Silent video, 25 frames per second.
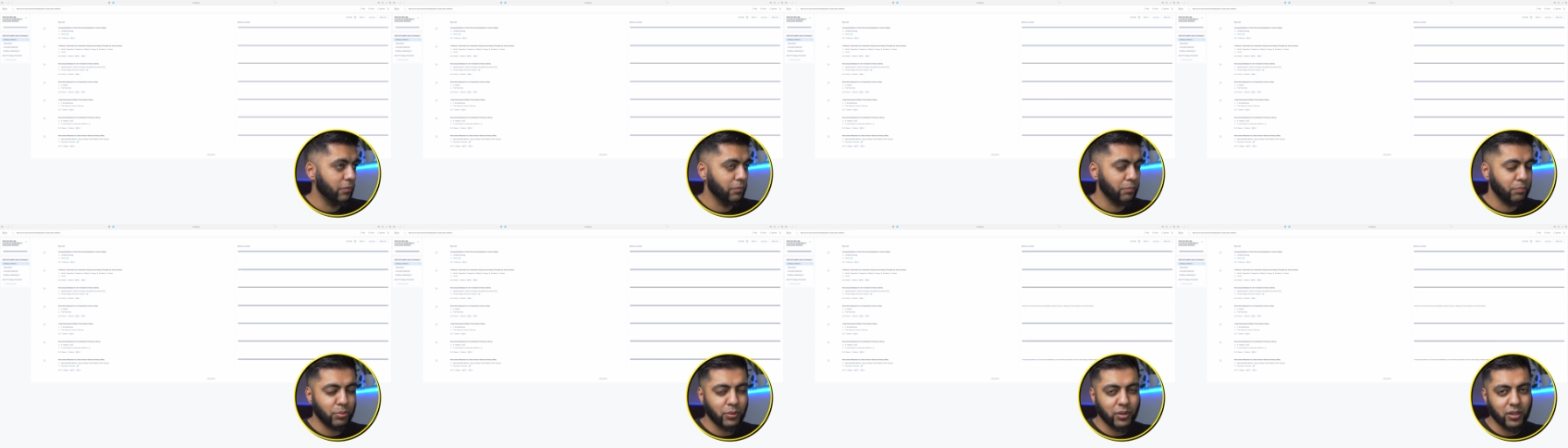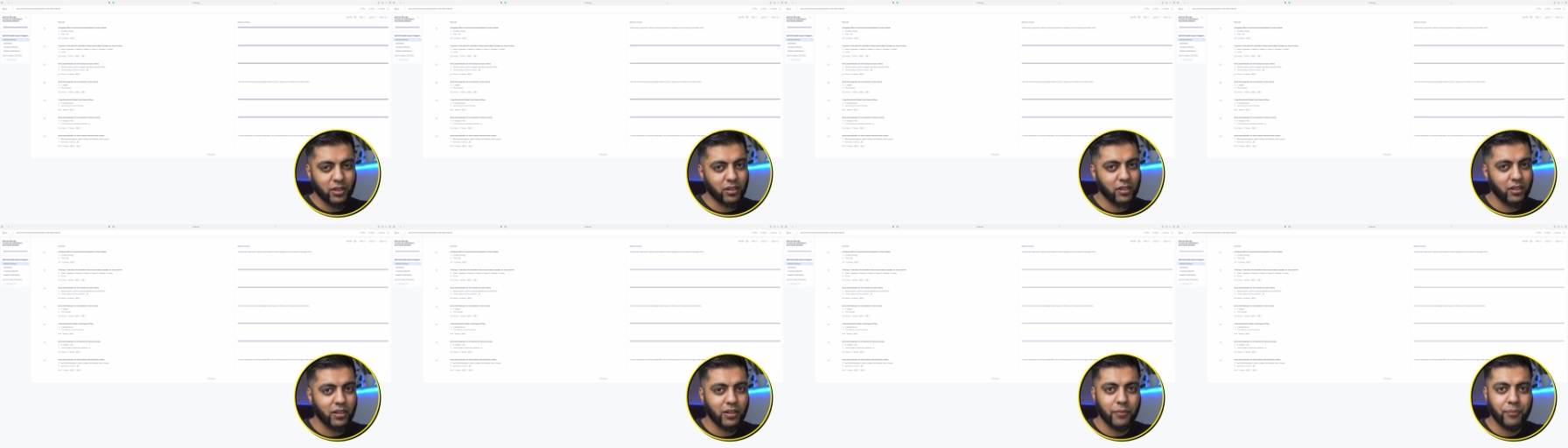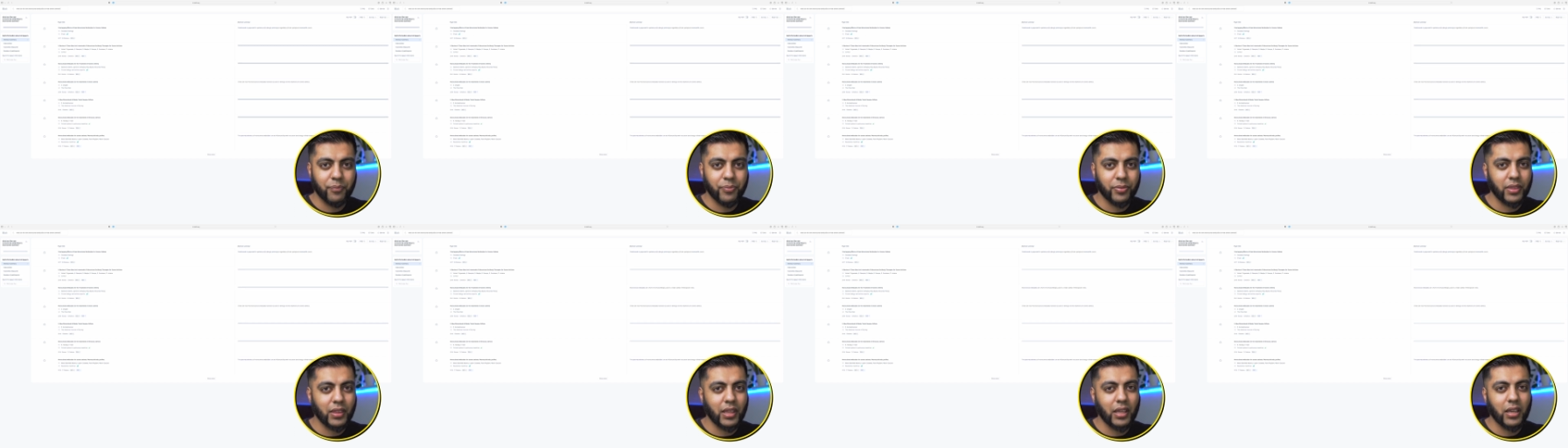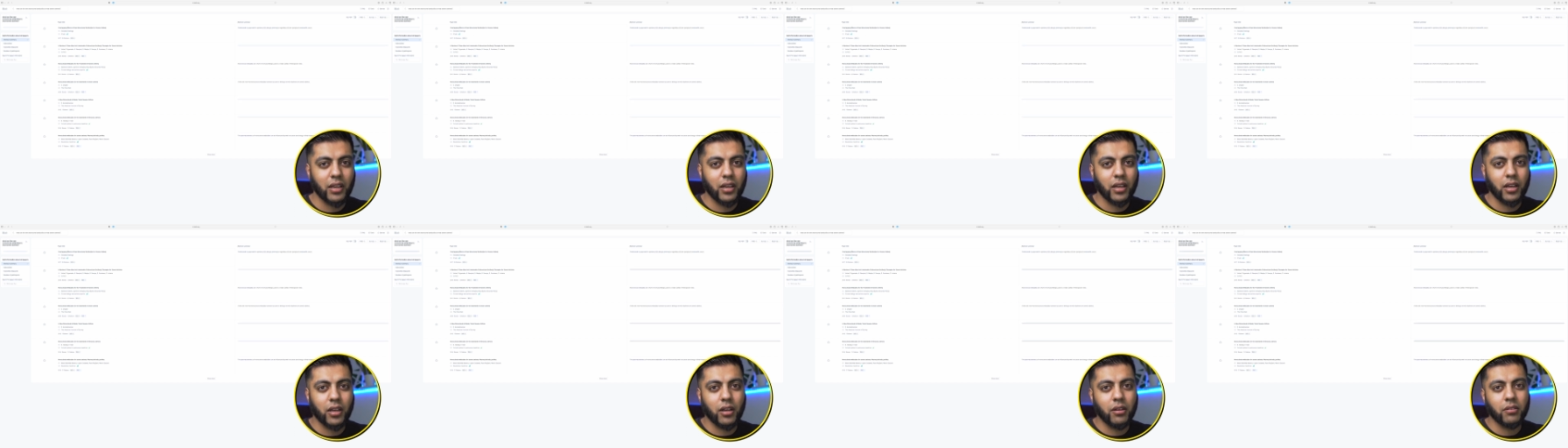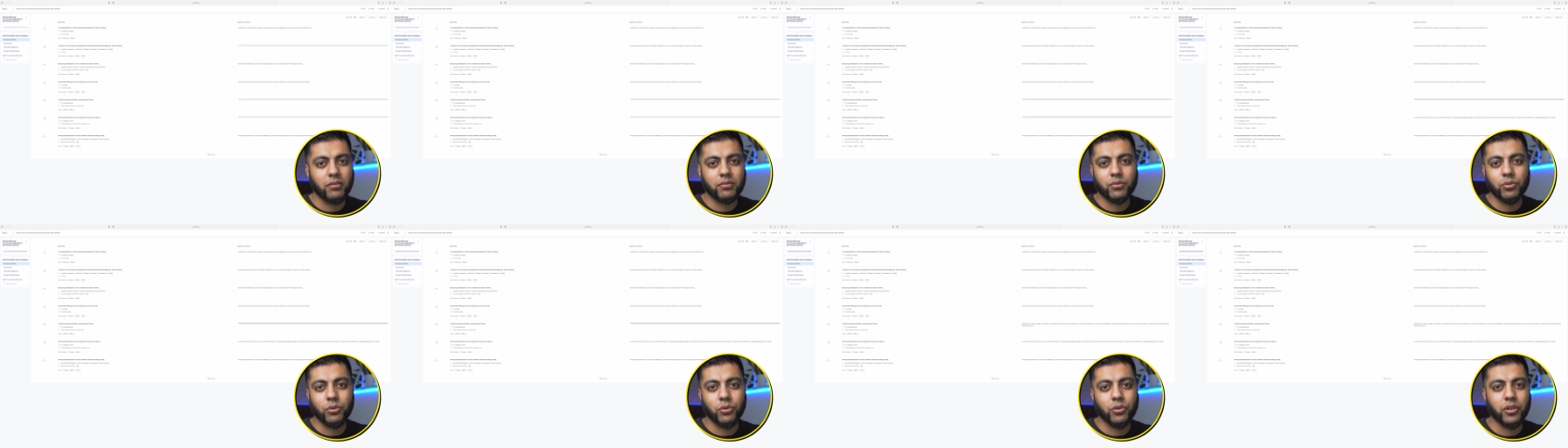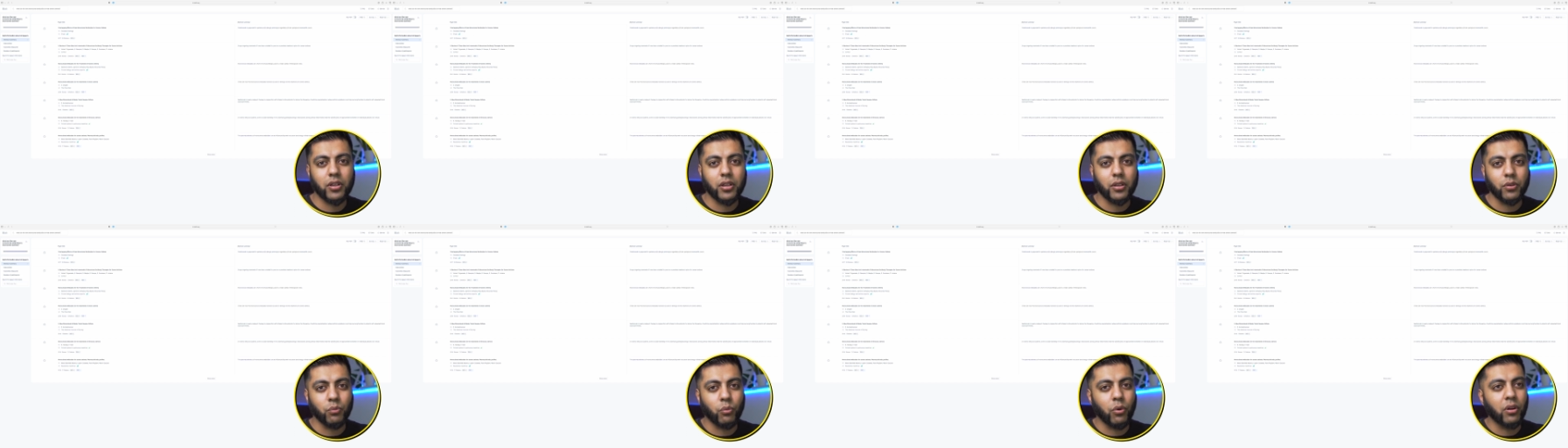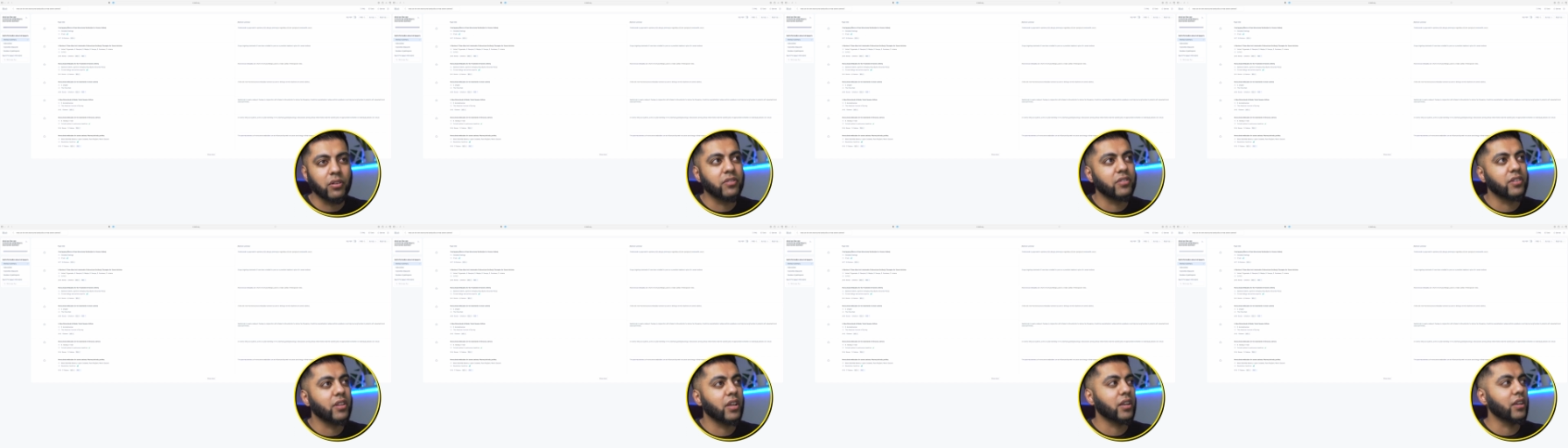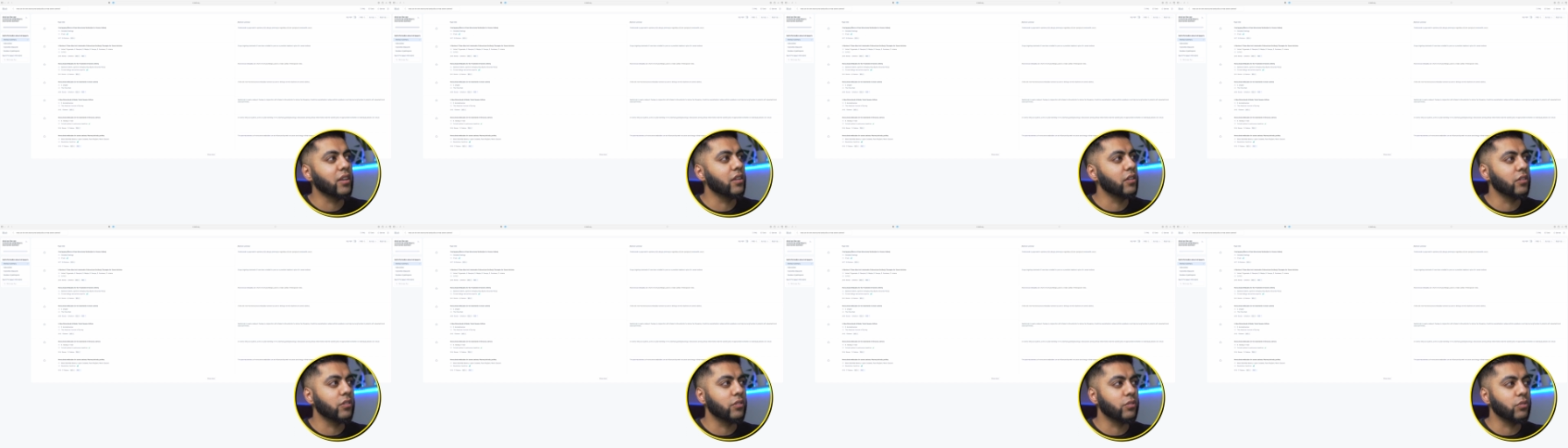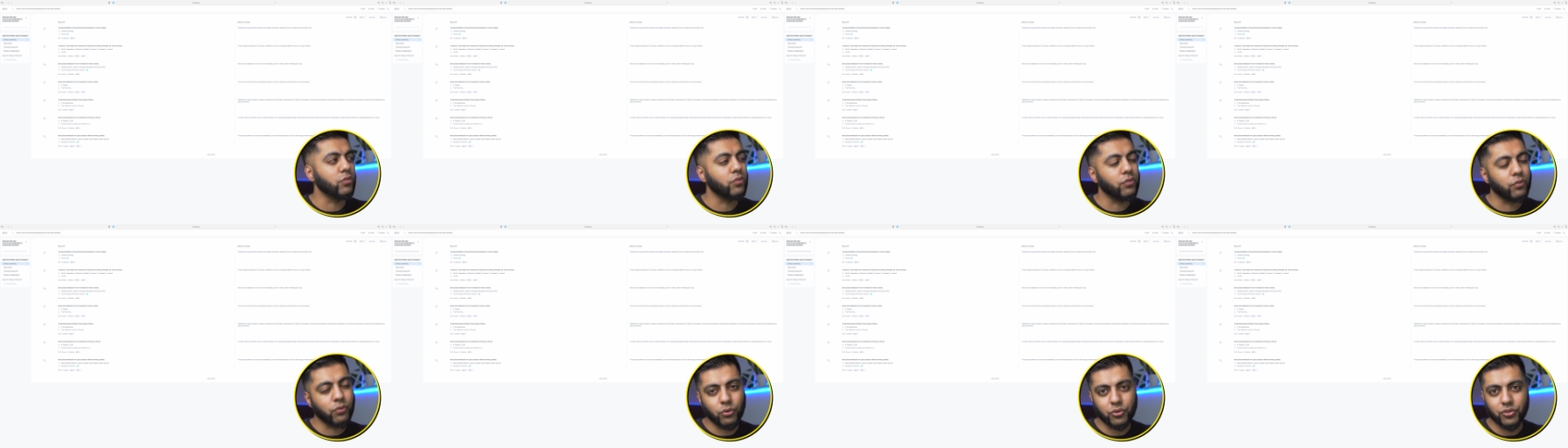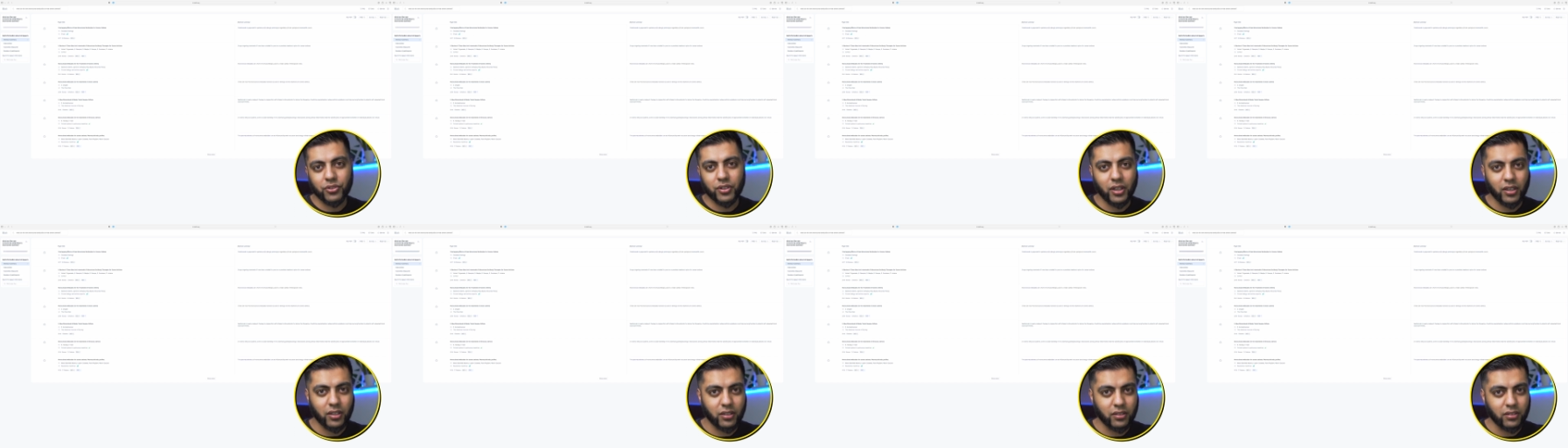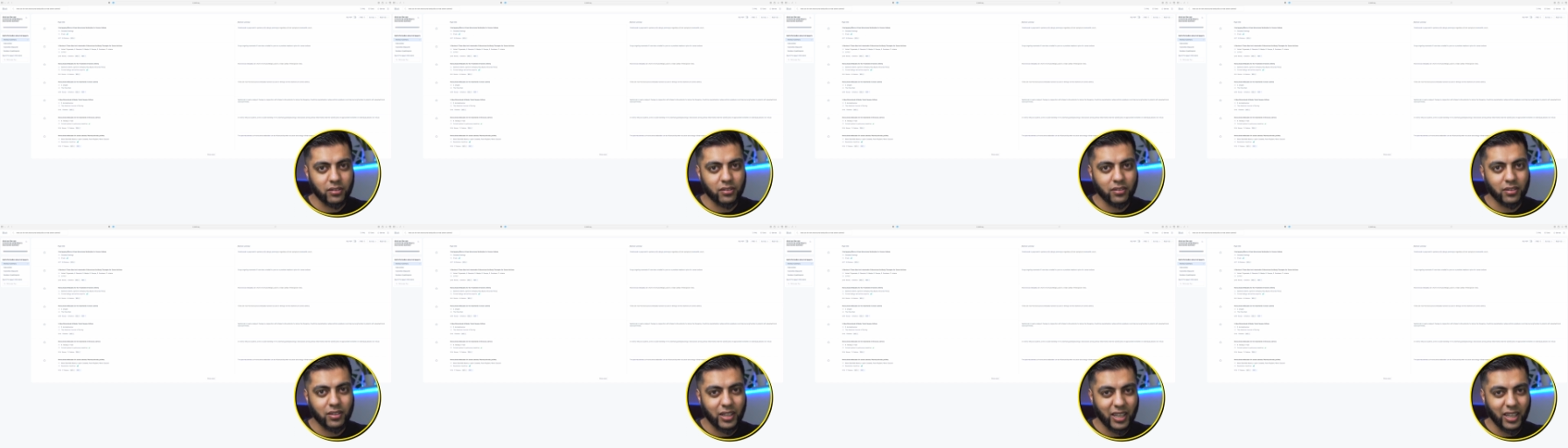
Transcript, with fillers: but I'm talking one second to four seconds.